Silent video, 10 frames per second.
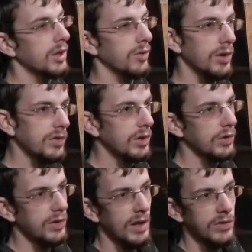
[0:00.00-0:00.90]
There is no
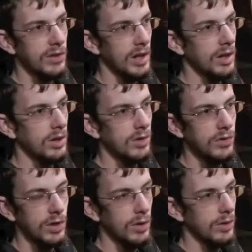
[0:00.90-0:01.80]
set standard,
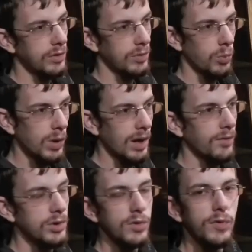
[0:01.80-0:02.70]
so it's
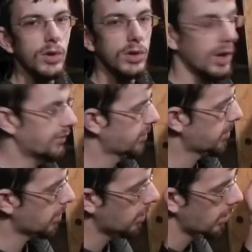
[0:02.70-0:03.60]
whatever you feel
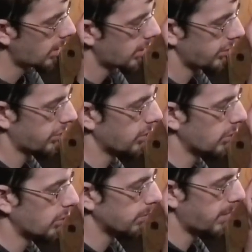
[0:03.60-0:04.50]
comfortable
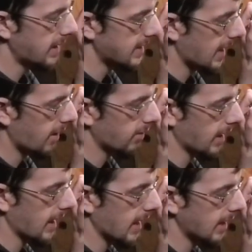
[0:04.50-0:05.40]
to bend down
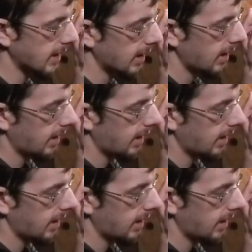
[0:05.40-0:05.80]
and